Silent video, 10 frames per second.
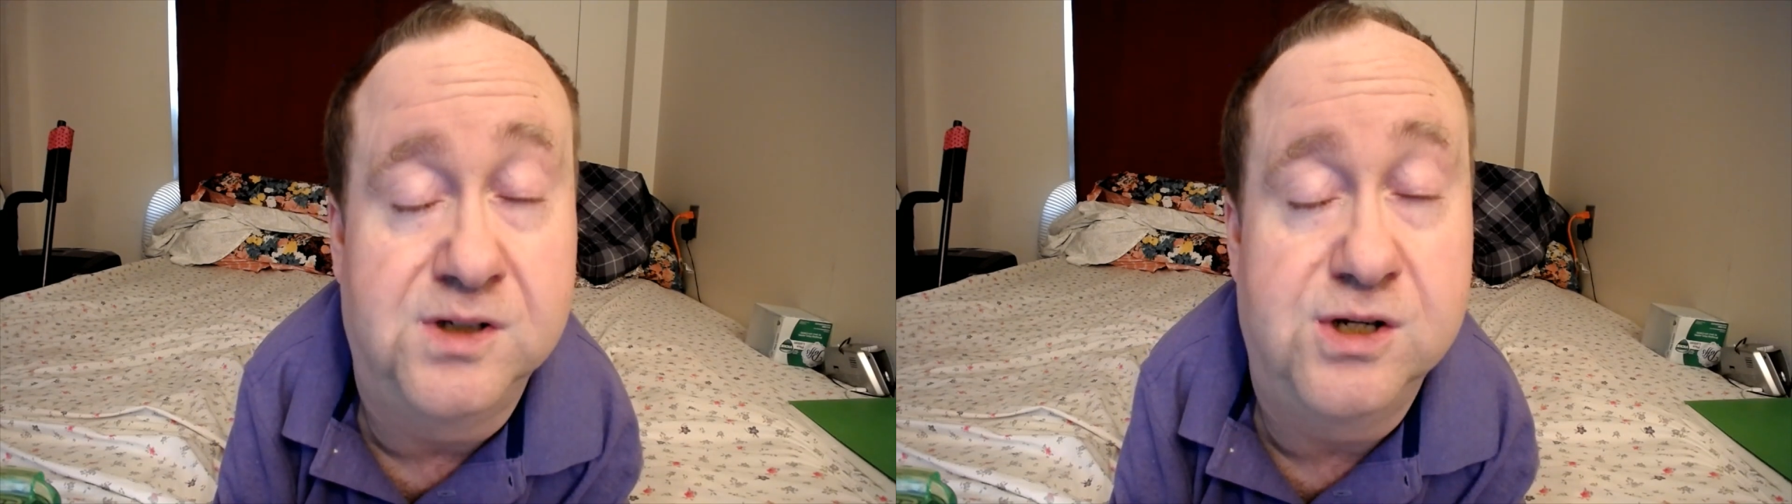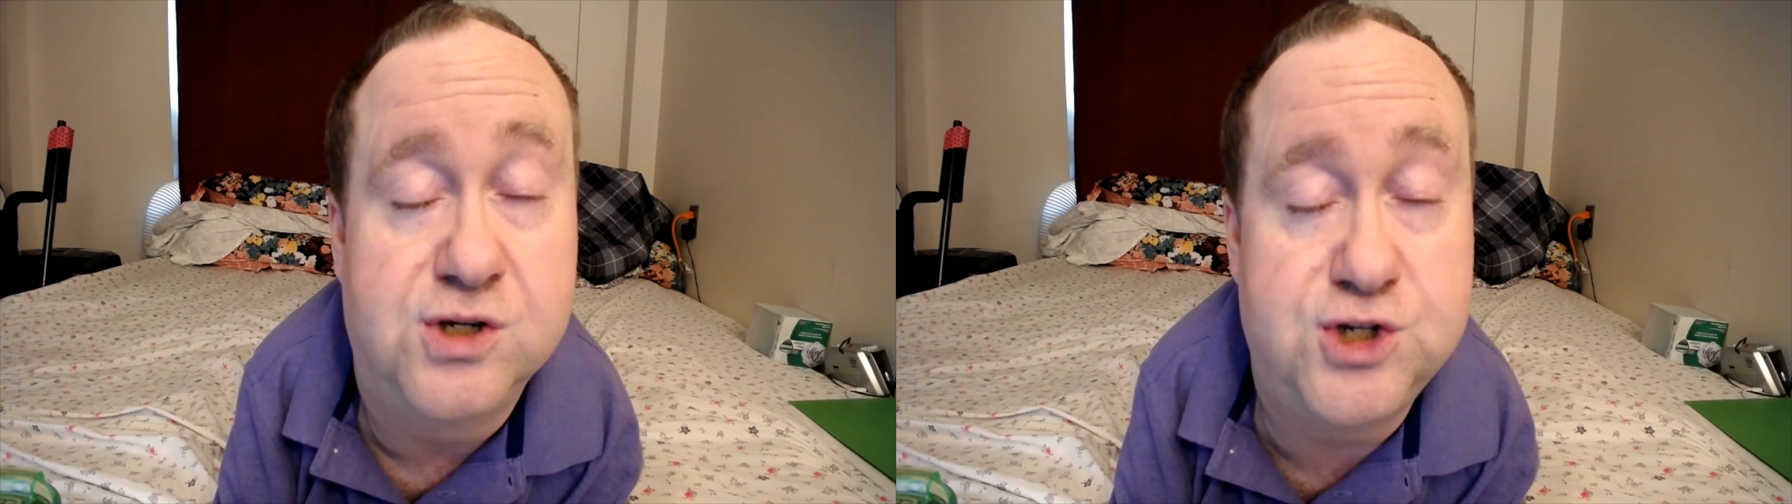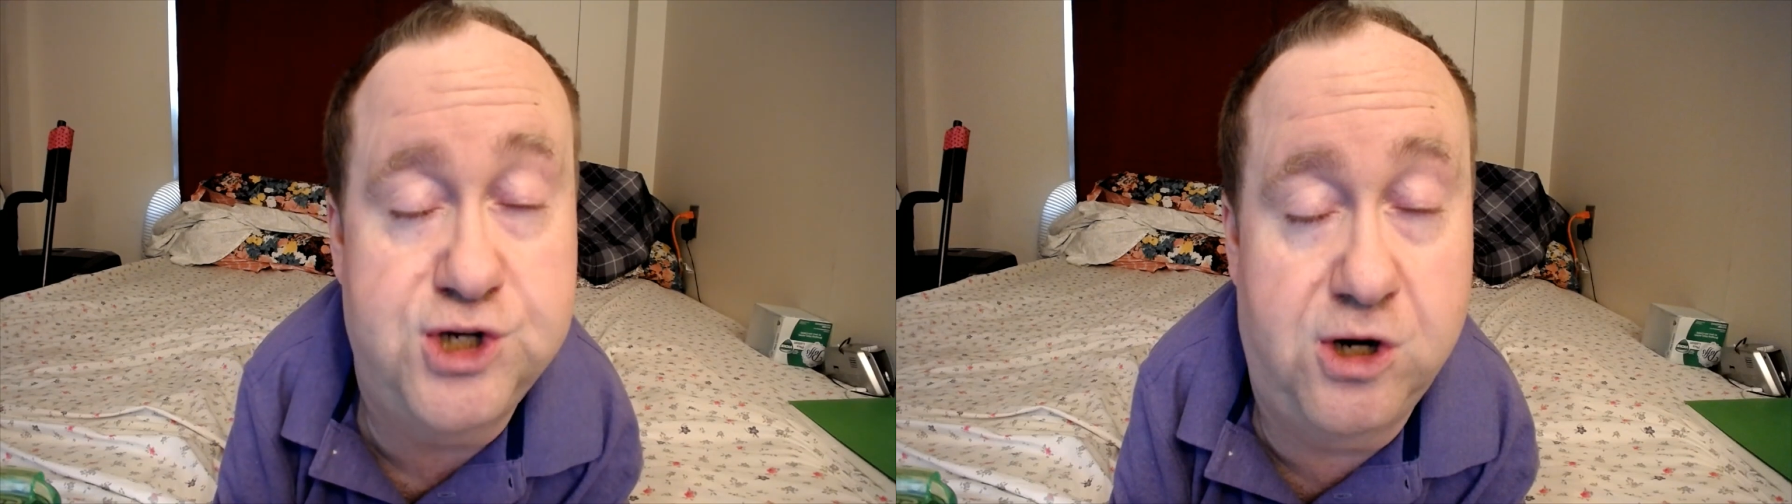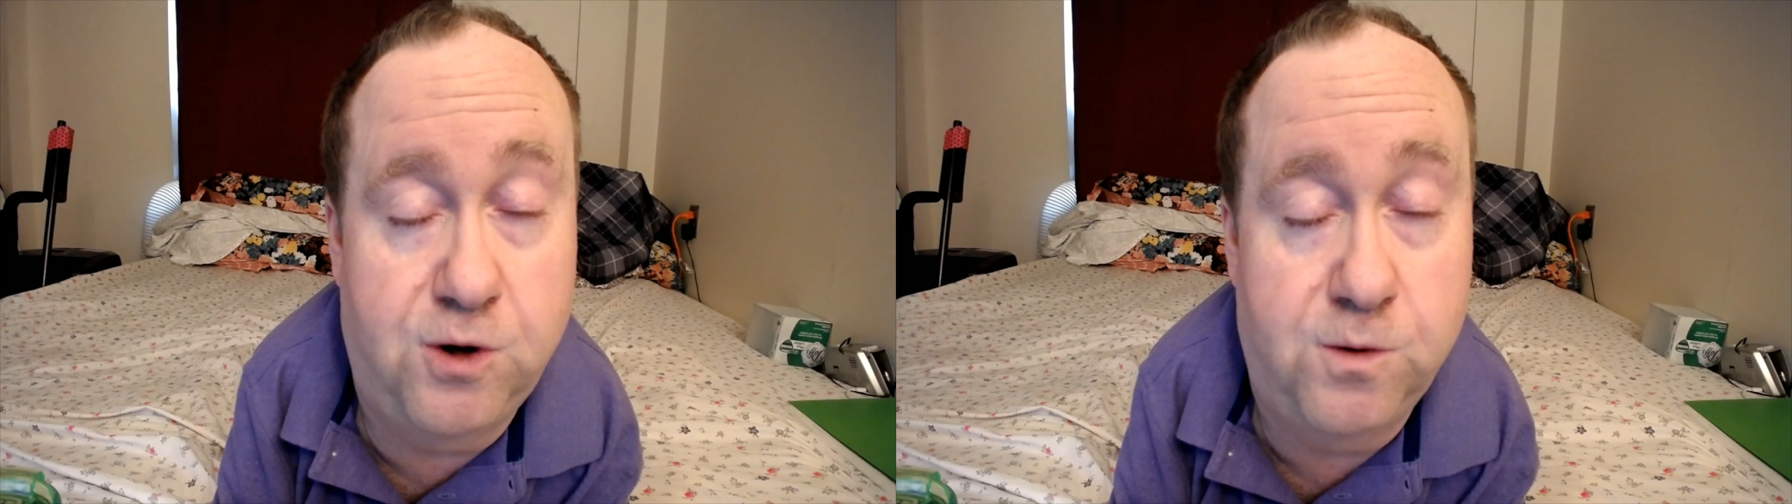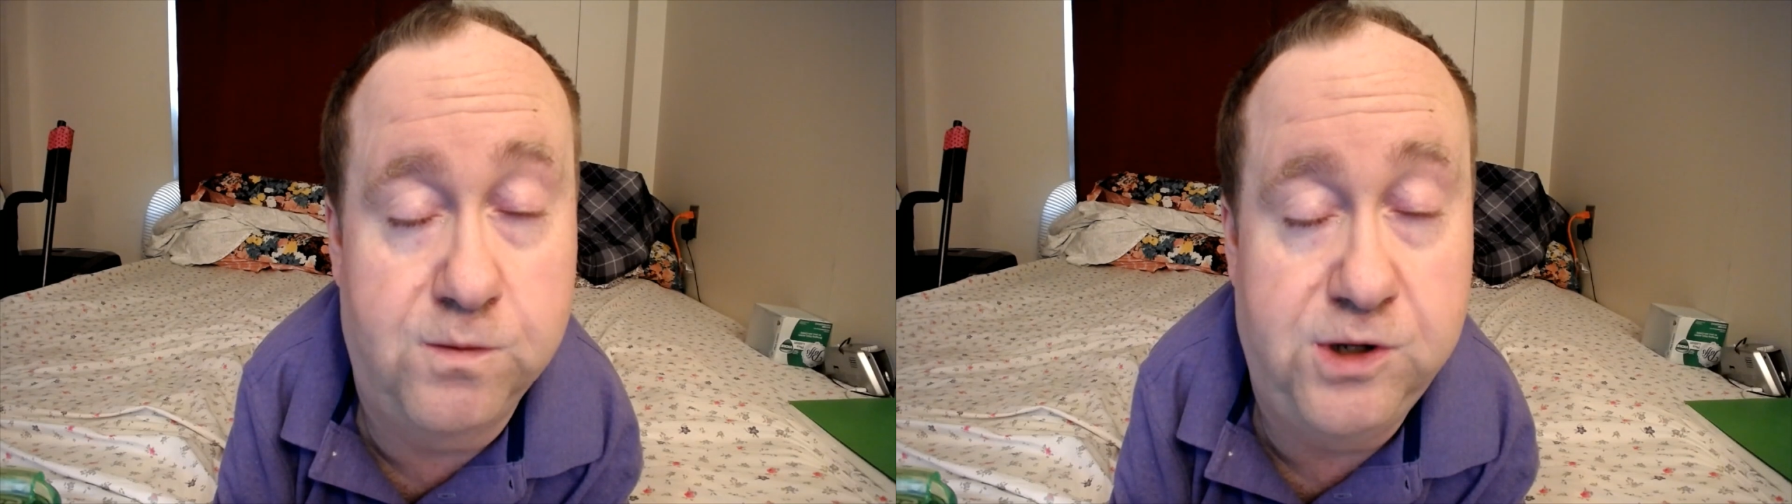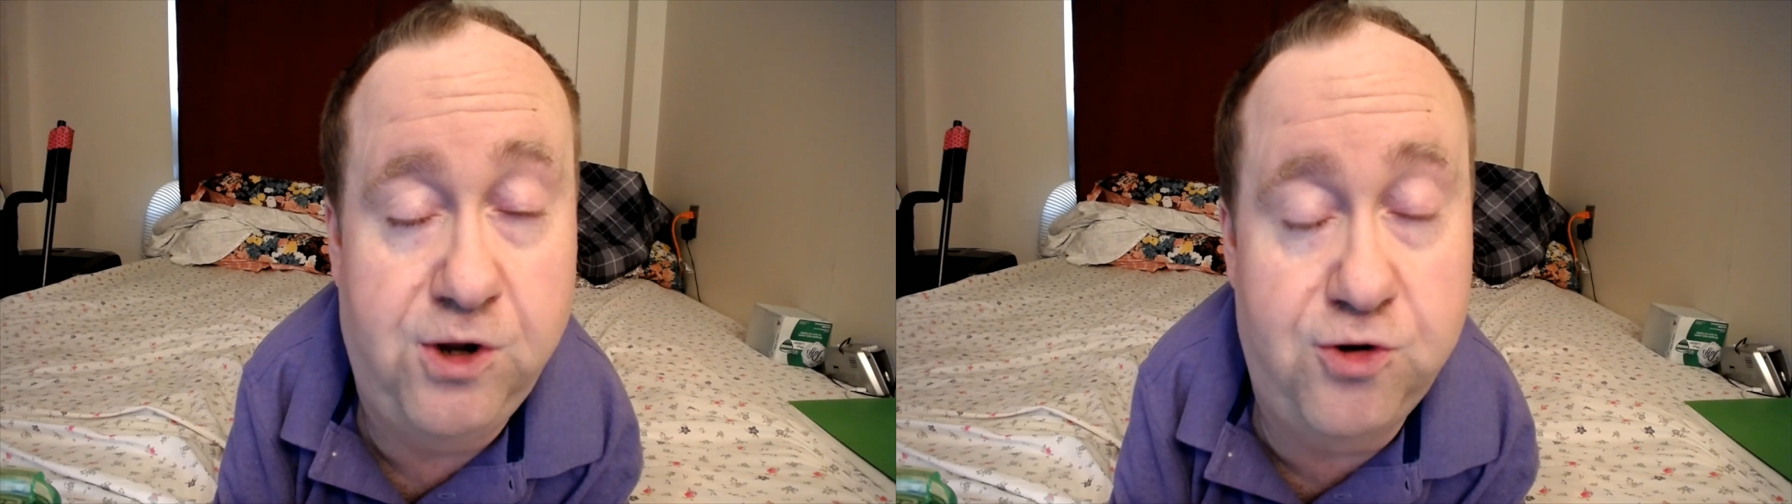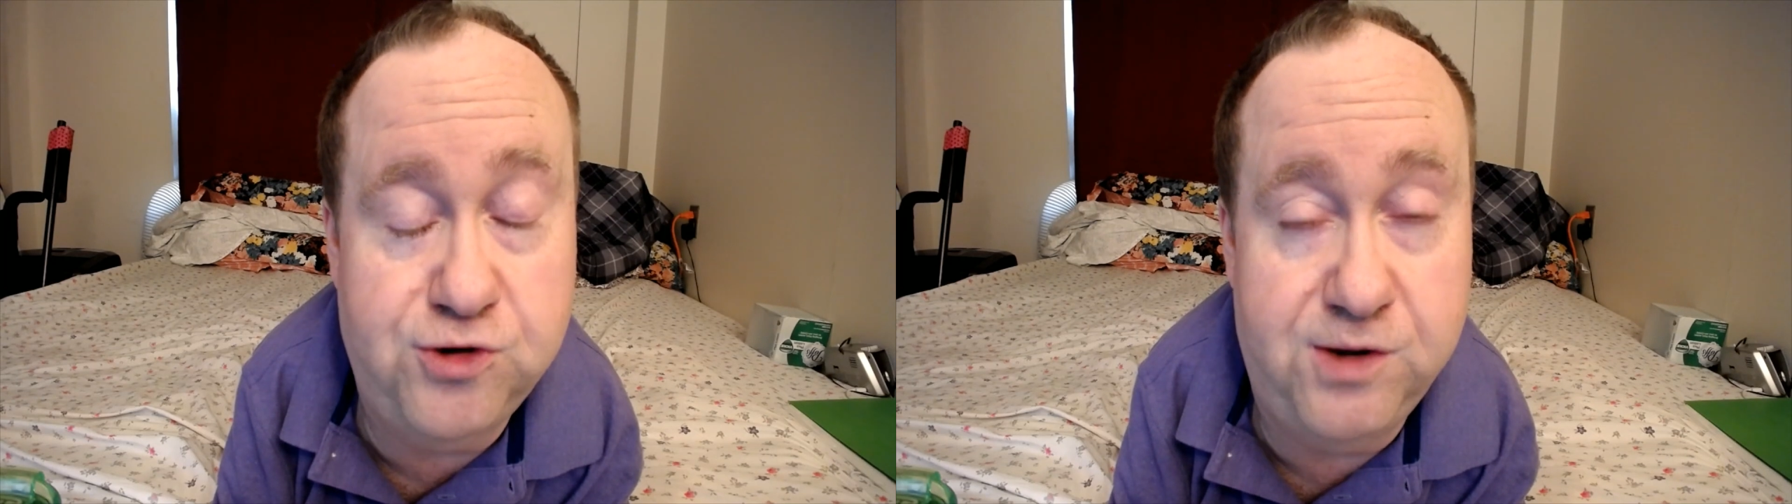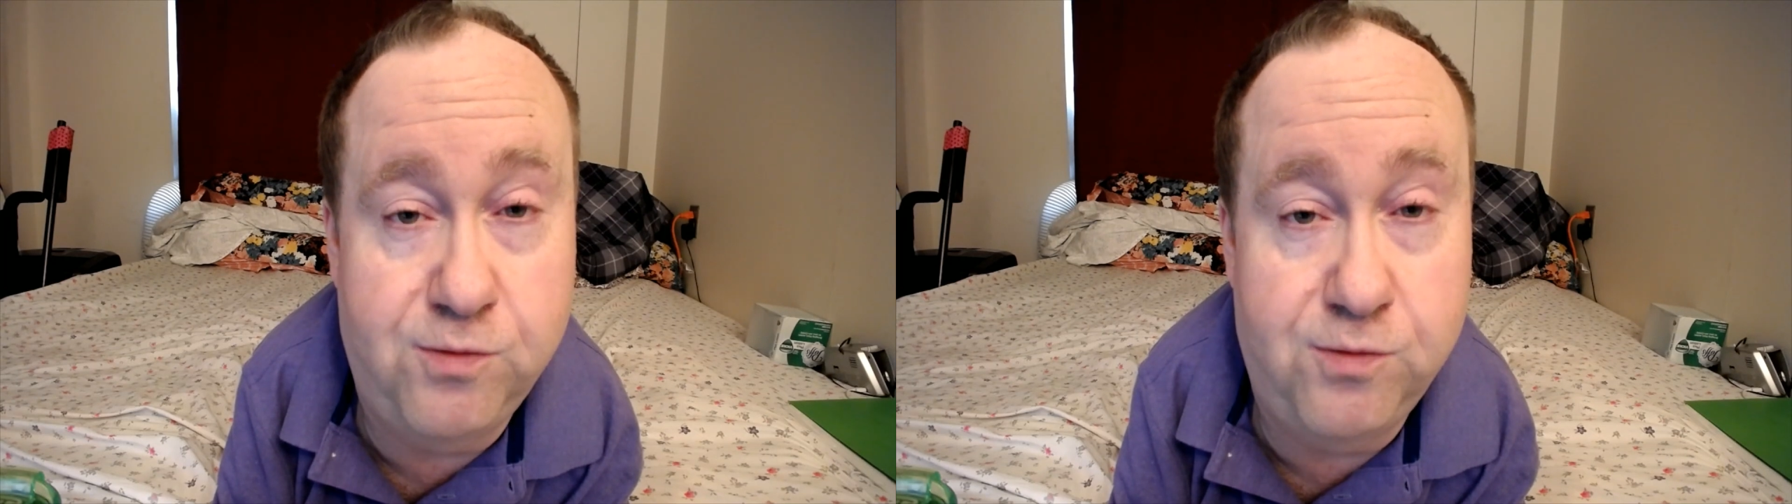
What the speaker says: So usually